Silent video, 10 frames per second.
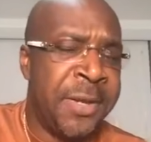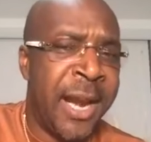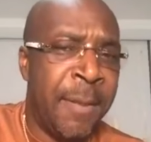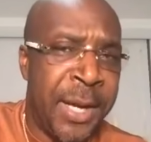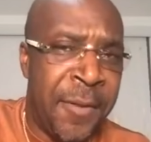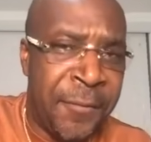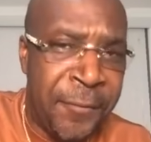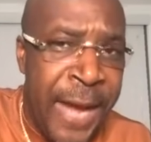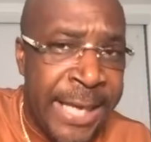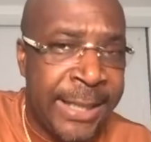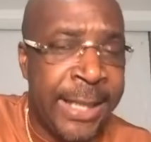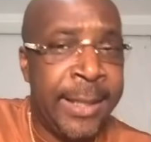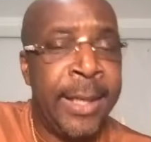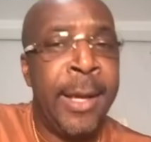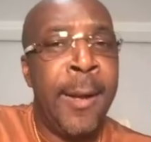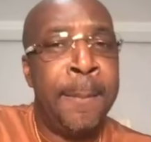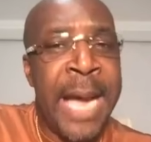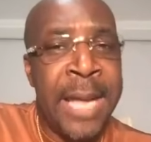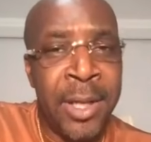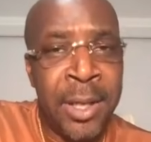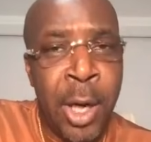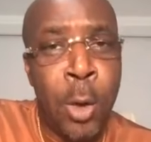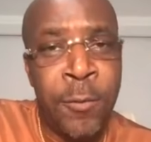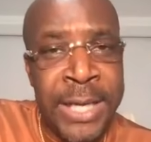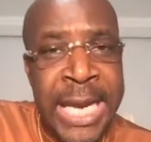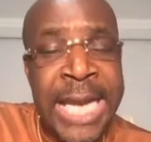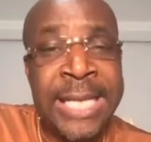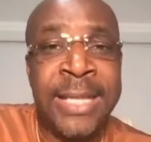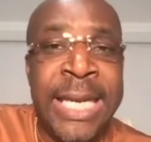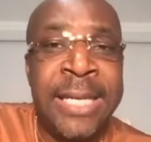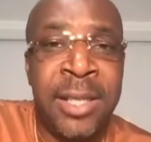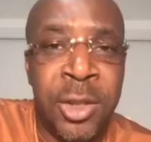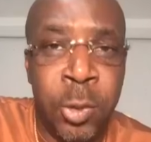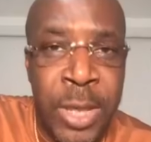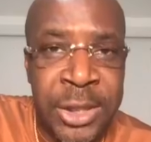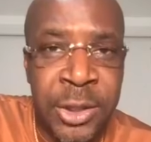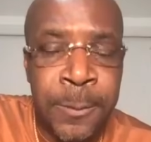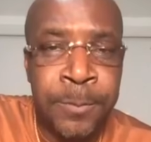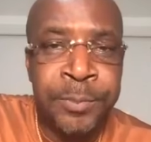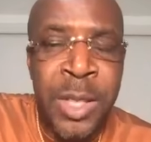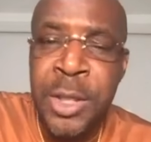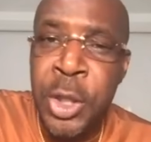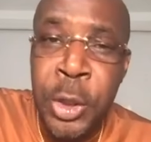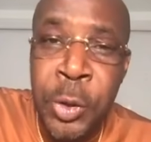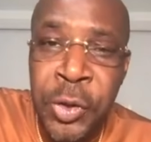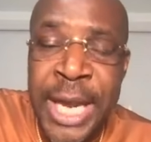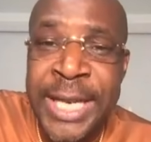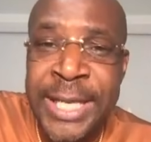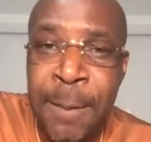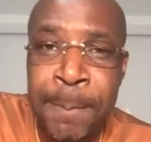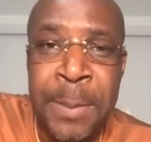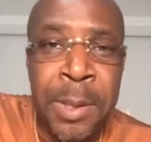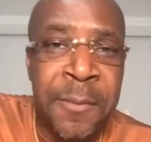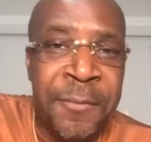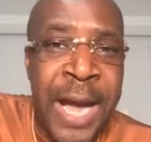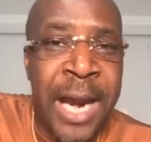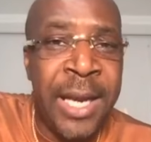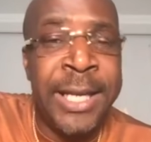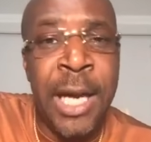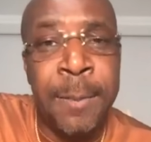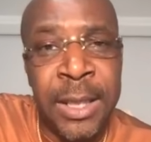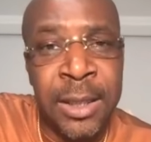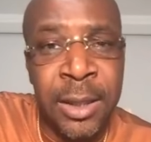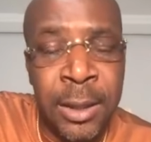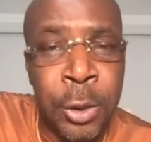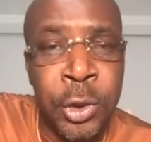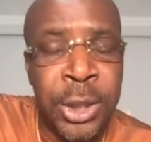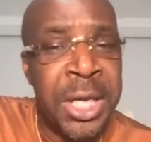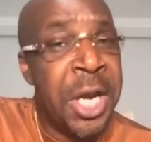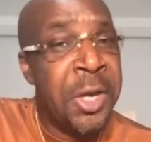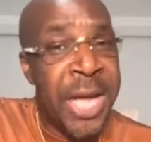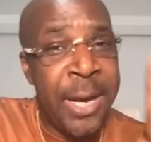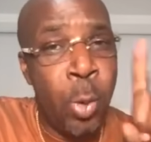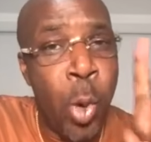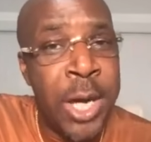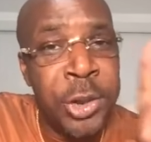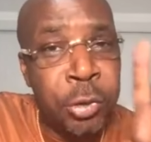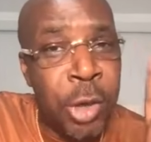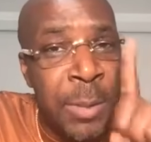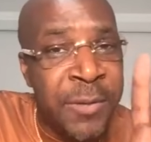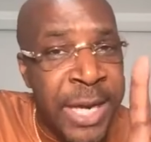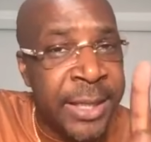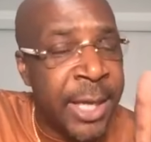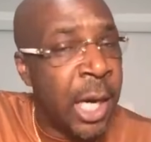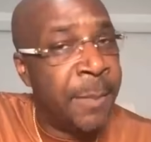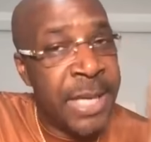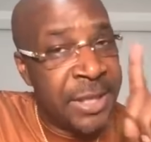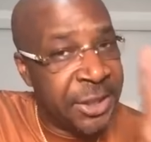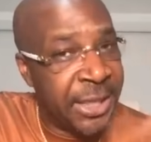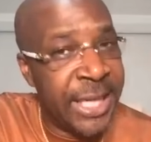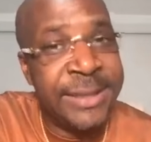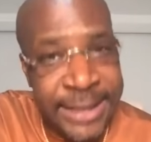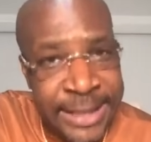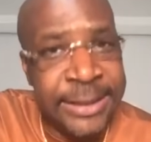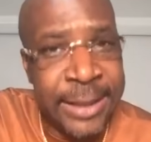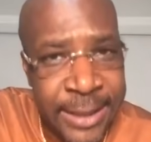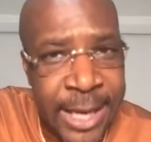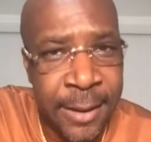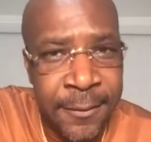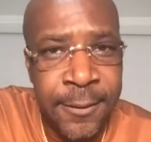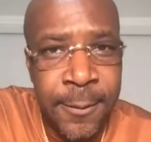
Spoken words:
that have been affected by the COVID-19 situation, do you think that people have finally come to the conclusion that one stream of income just isn't enough?